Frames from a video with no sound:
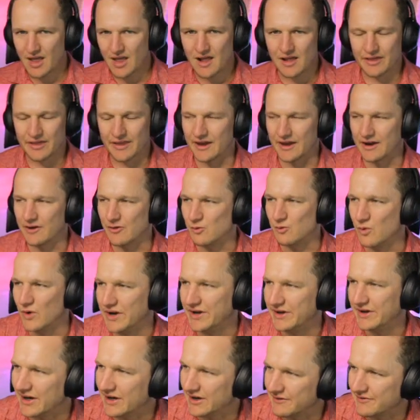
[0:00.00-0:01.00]
That is
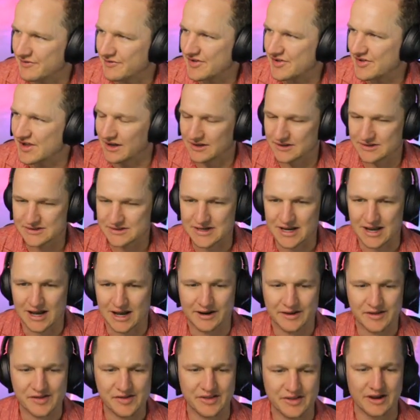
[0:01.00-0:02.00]
wind out of sails kind
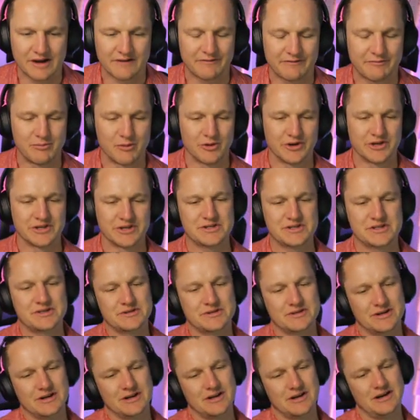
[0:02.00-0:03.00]
of stuff, boys.
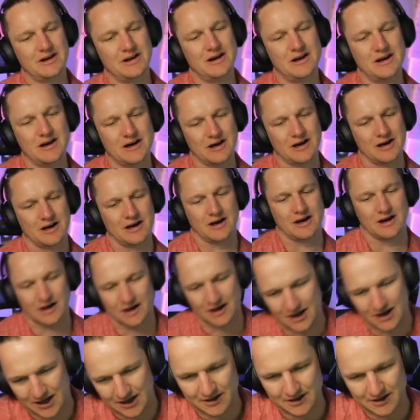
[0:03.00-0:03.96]
Ah!